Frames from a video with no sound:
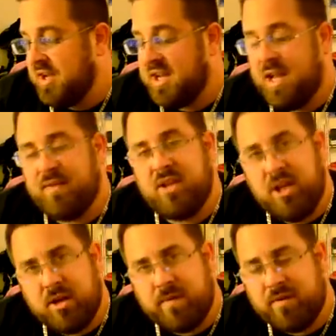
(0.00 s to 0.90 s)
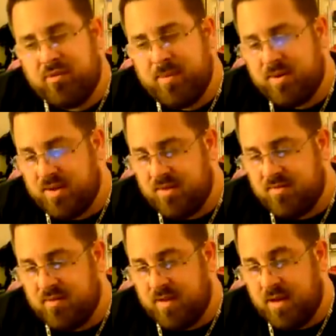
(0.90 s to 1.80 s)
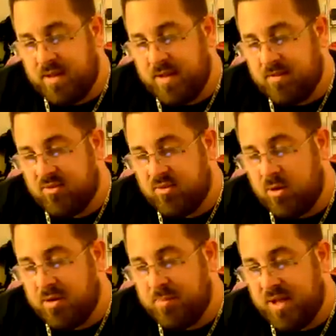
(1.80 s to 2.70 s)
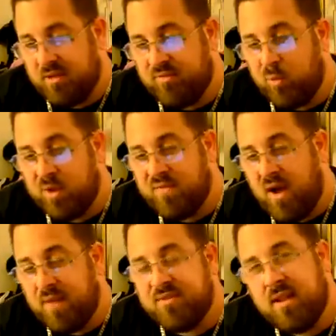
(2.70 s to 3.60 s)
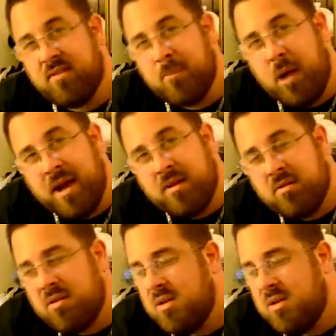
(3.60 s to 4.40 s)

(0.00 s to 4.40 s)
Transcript: you gotta have a year of experience, and then I think the starting pay is 45 cents a mile.